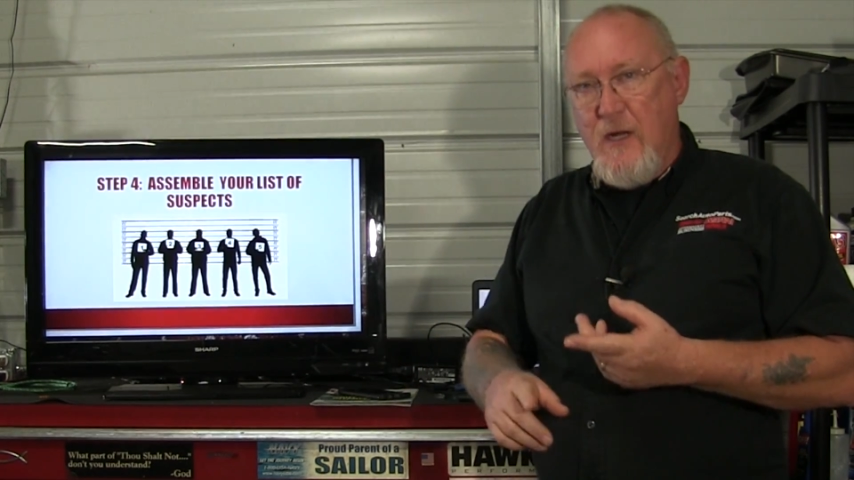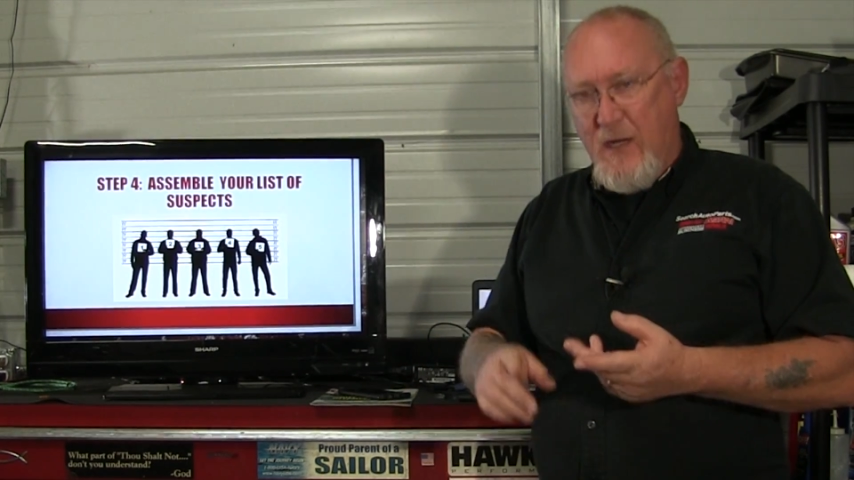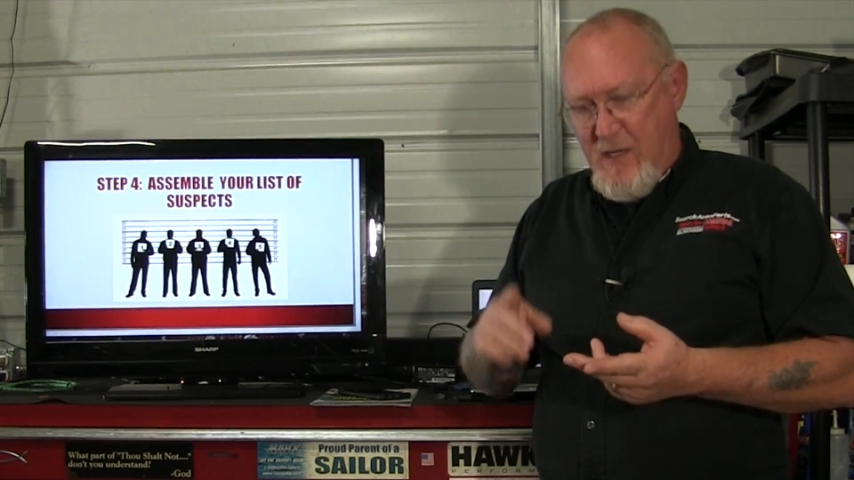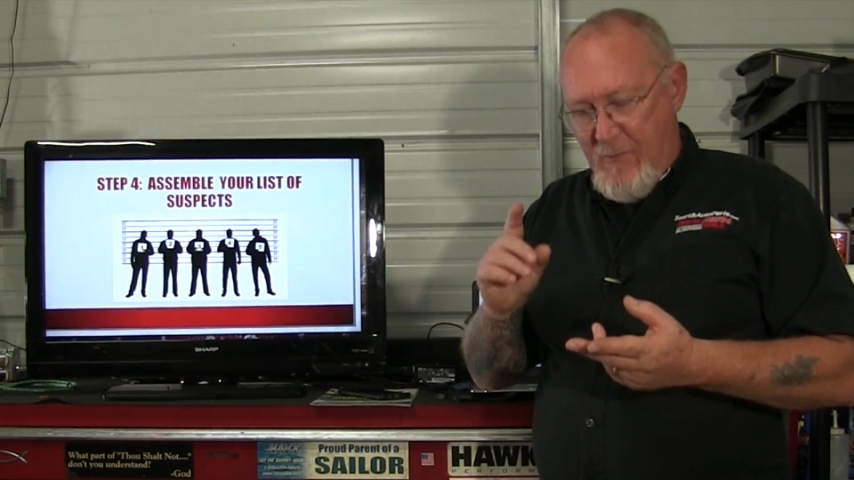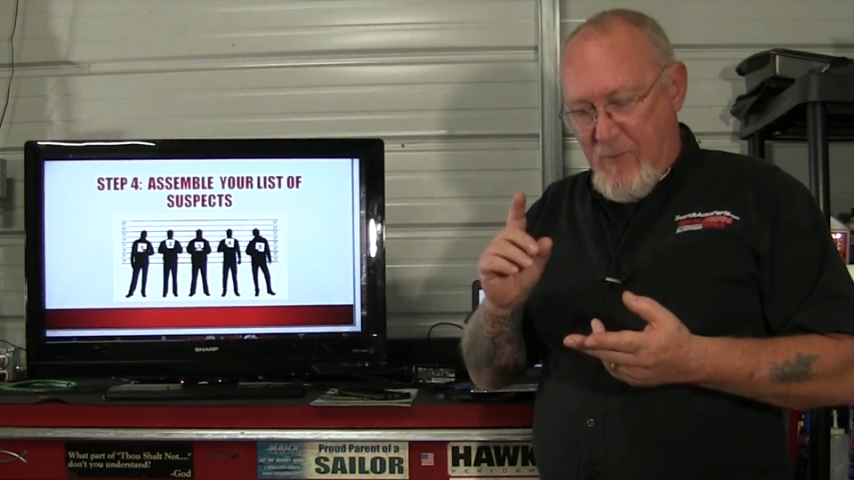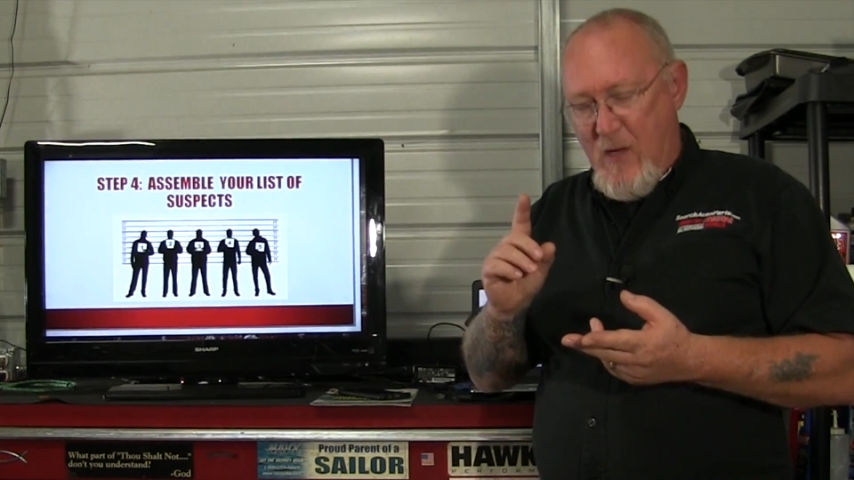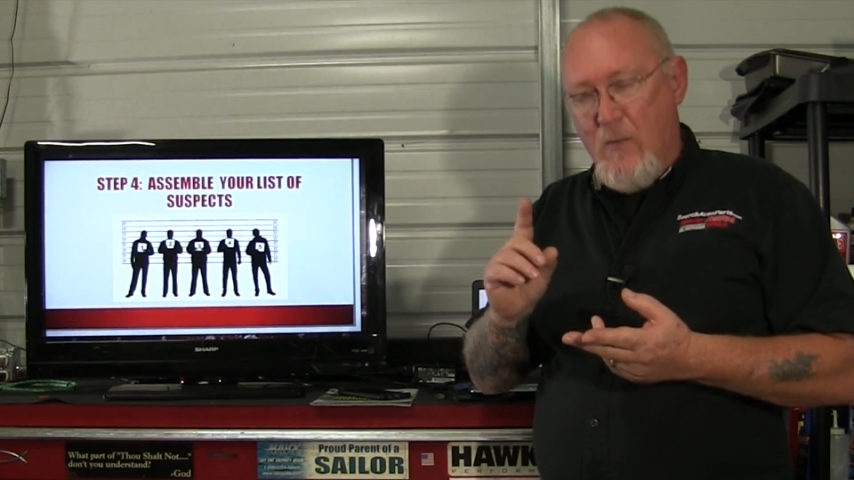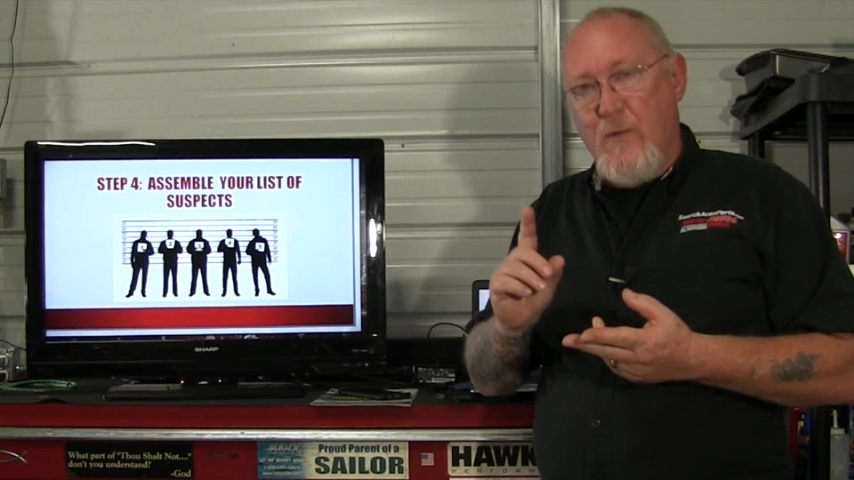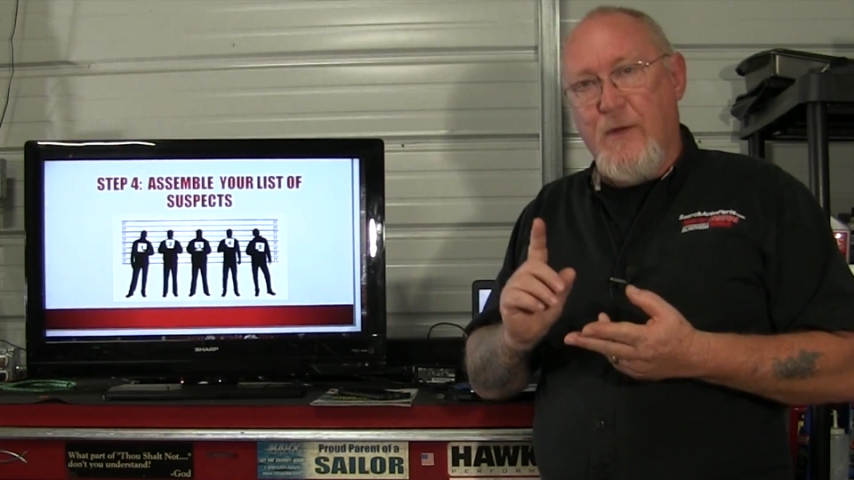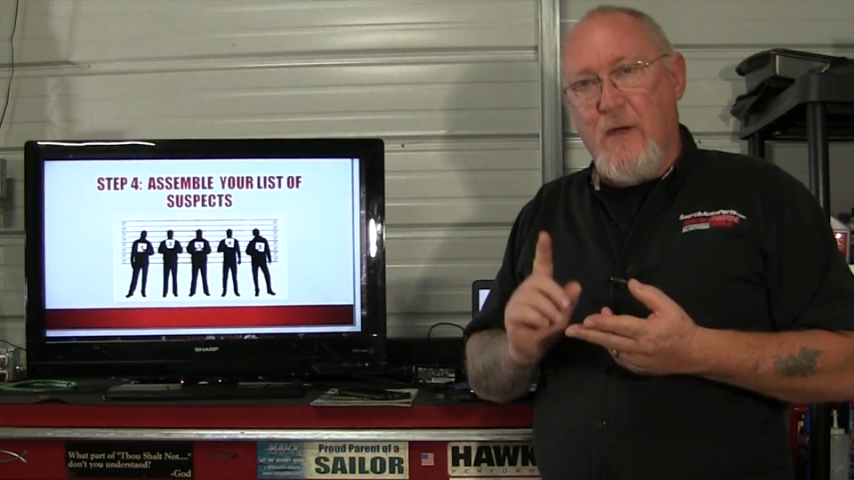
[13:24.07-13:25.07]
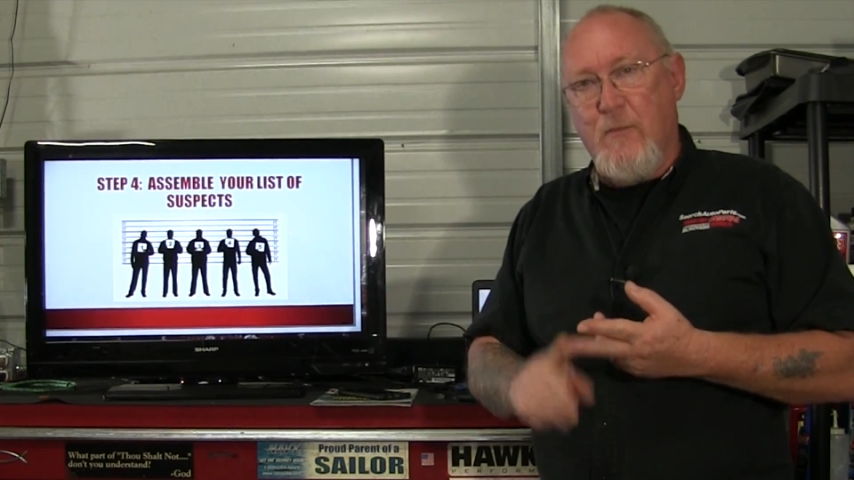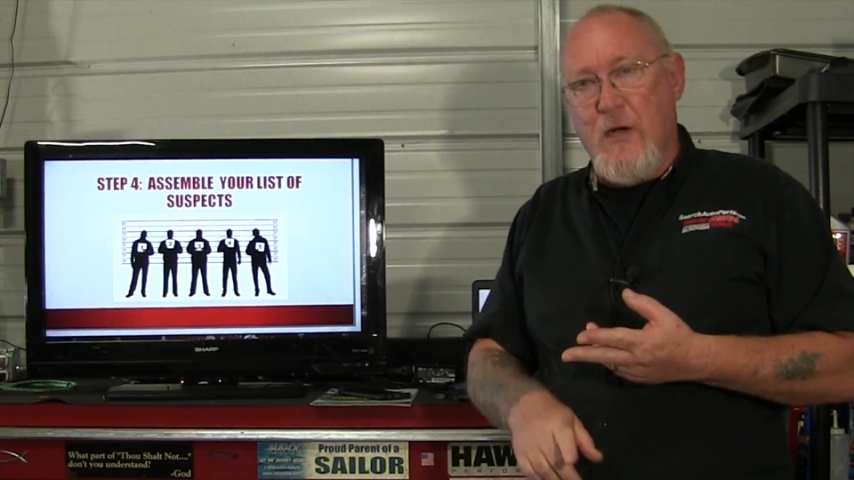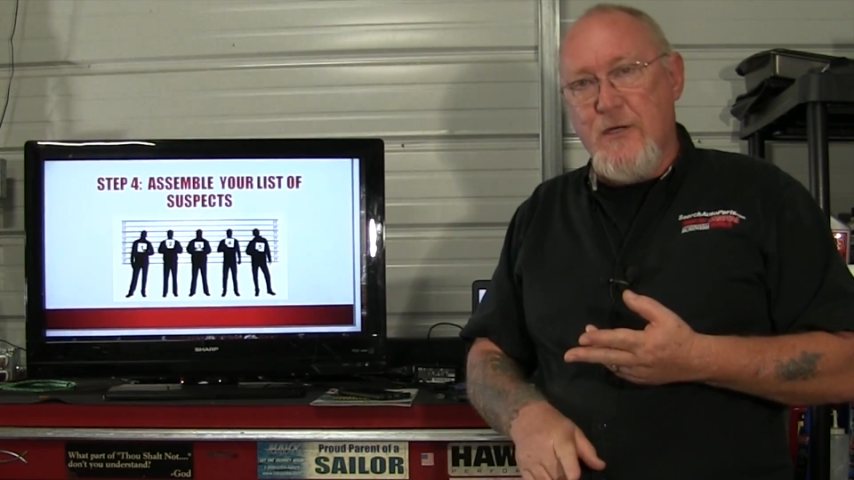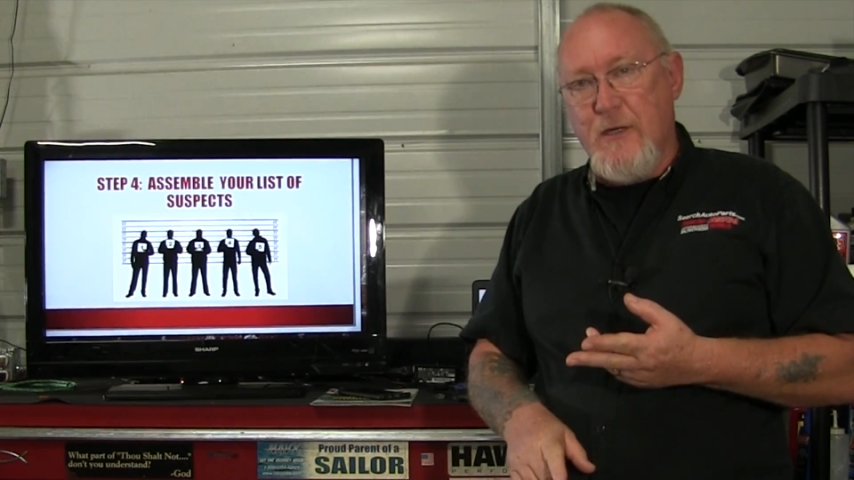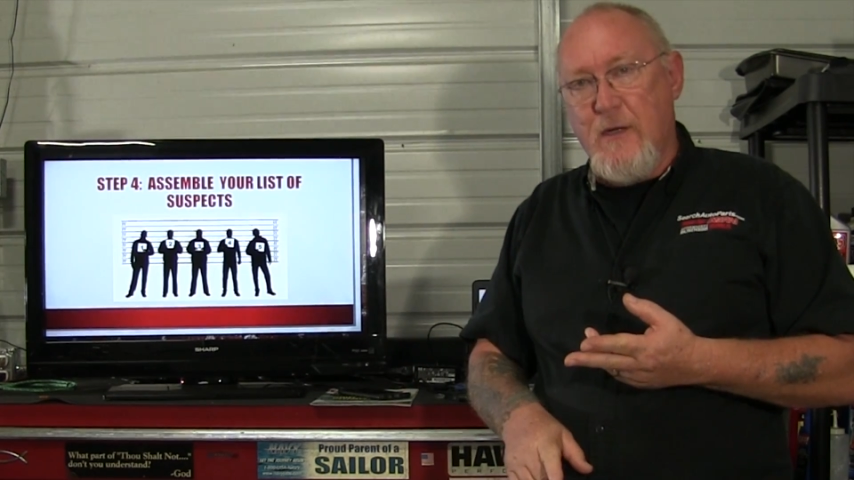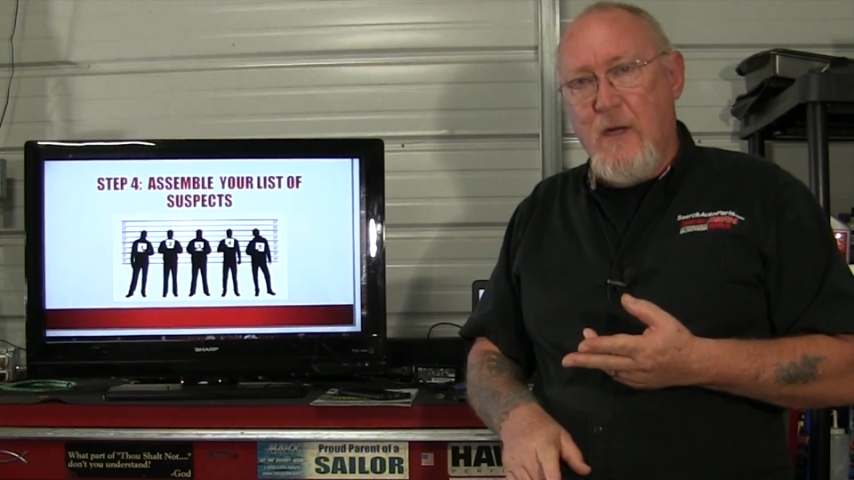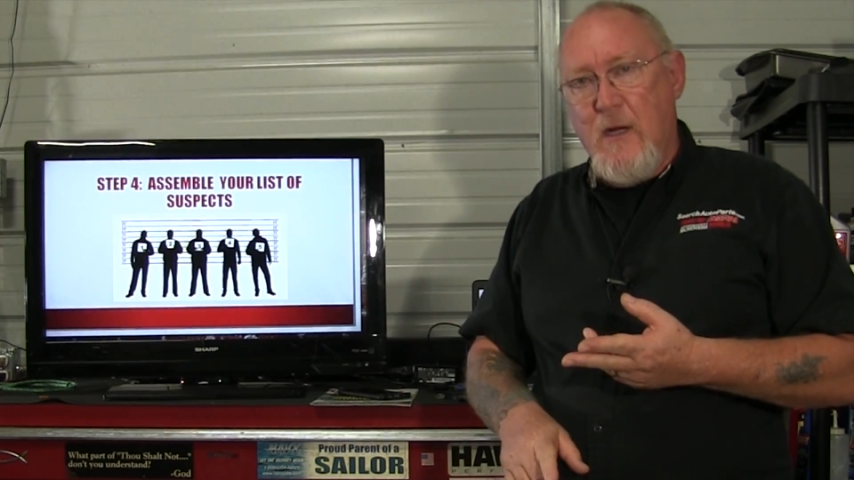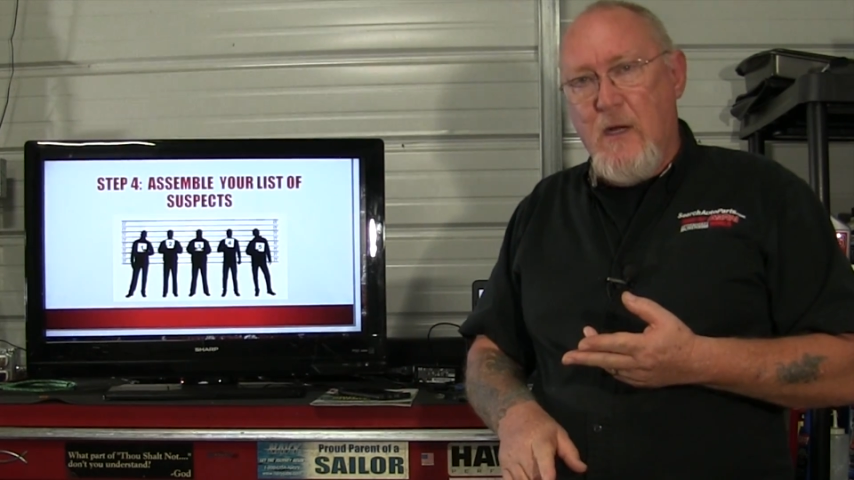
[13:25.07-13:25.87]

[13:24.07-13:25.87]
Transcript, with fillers: I could have a problem with the compression,